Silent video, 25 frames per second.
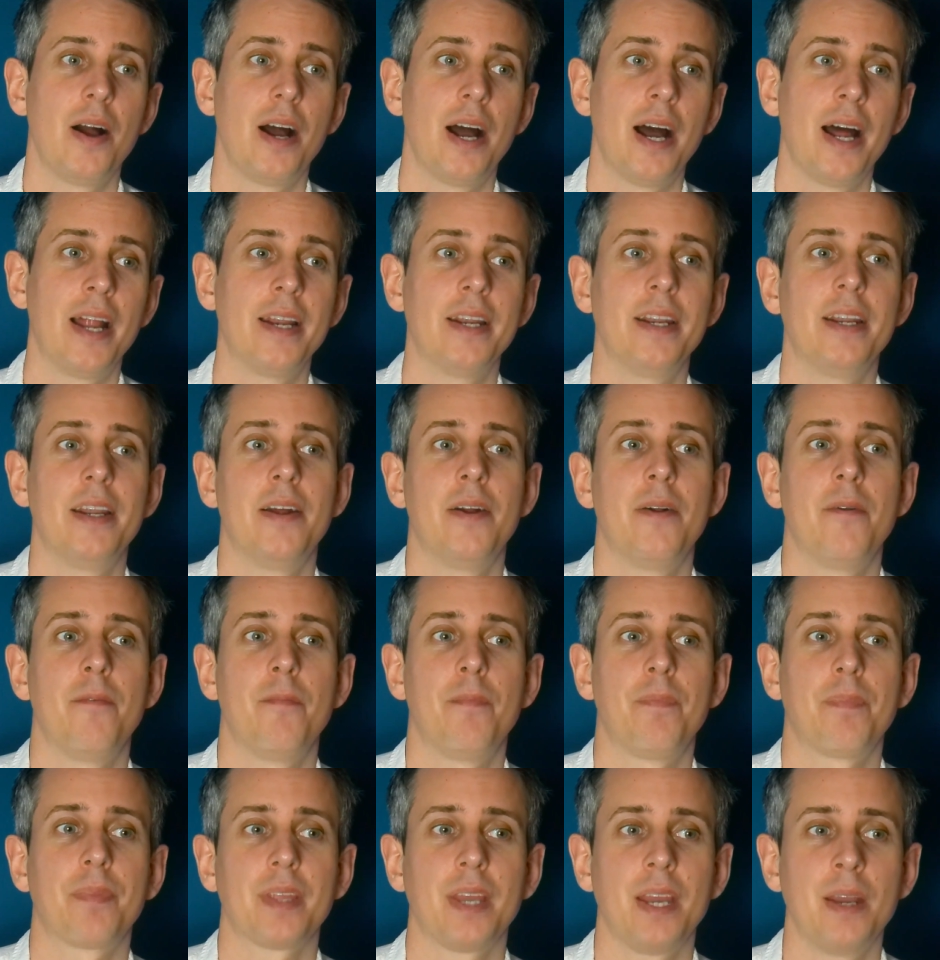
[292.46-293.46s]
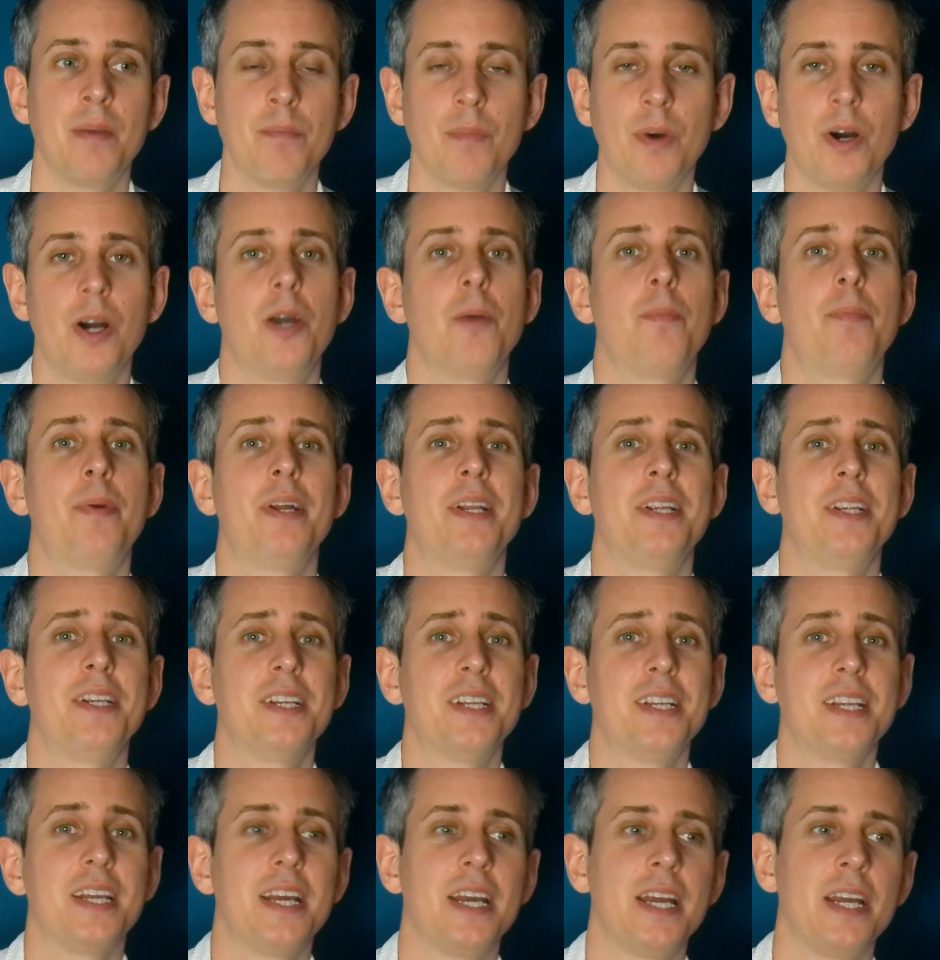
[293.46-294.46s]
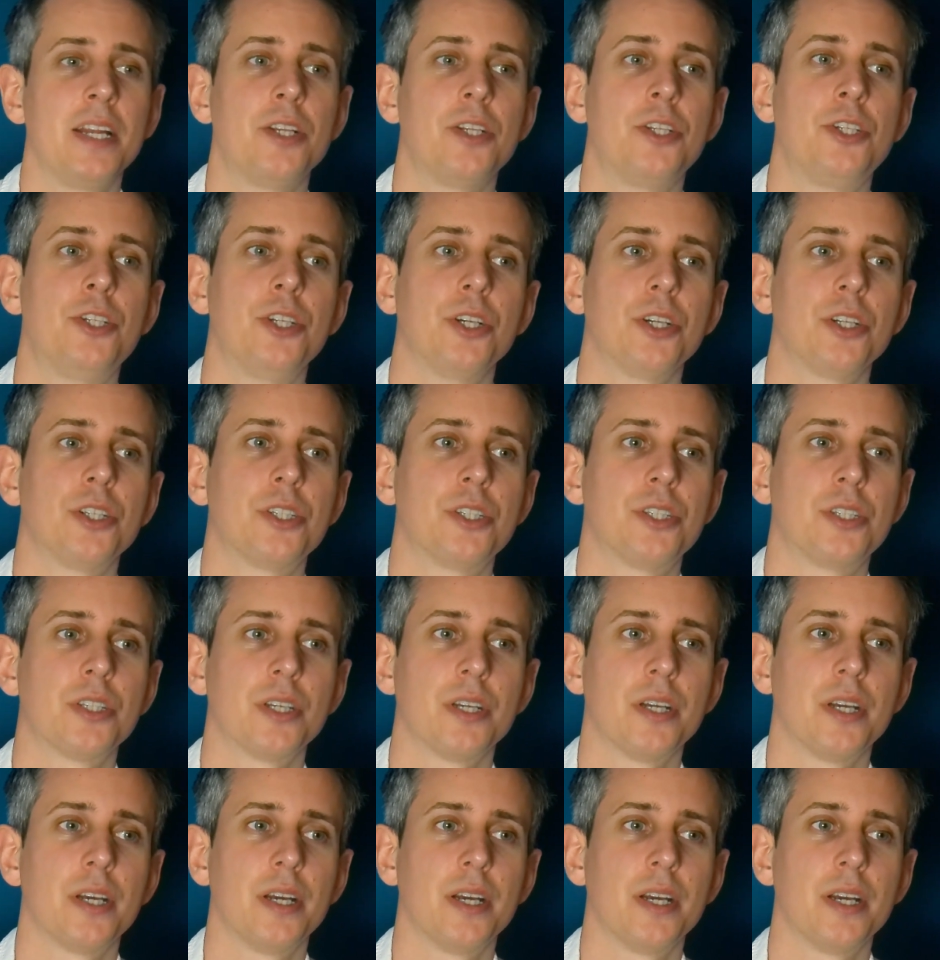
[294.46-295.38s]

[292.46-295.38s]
And in my opinion, it just